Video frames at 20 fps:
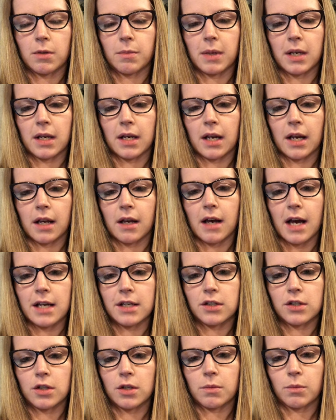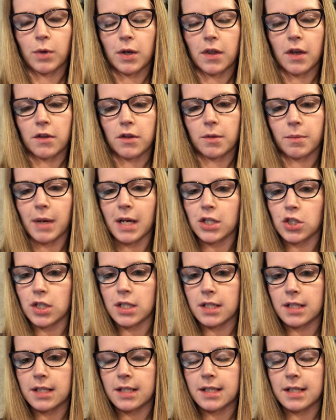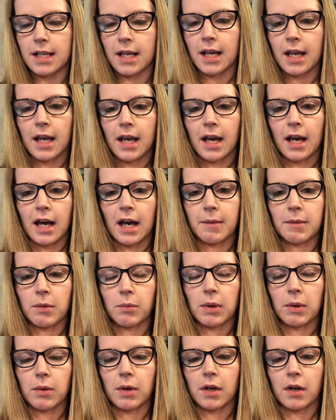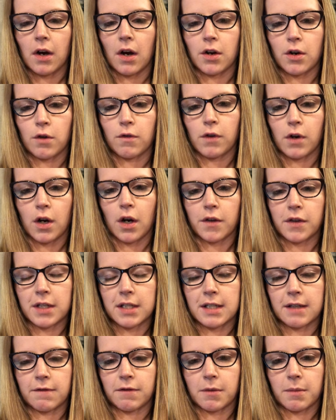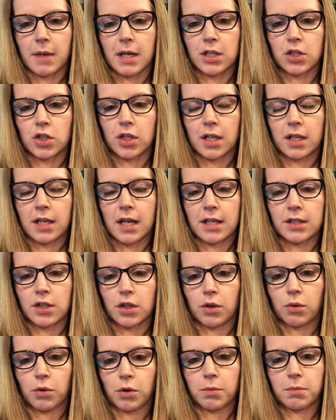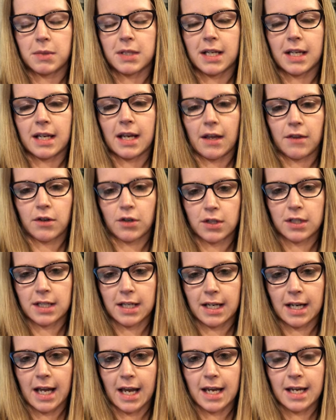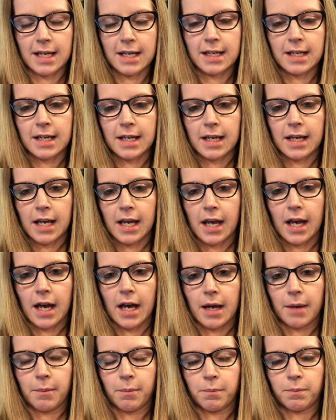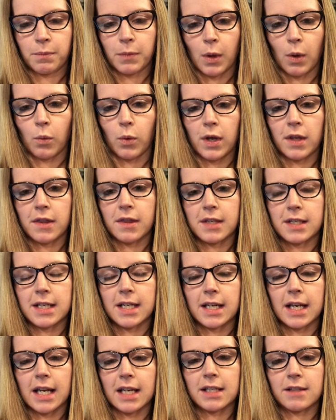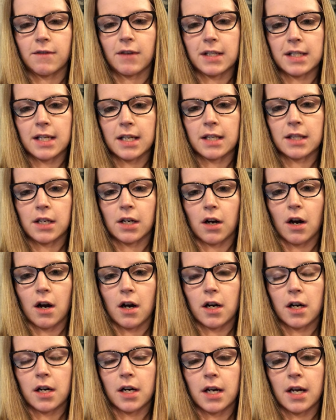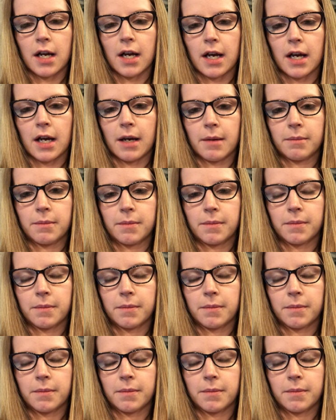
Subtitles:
have been in a classroom with other patients, and we would have gone over all this information as a group together today. With today's visit, there are,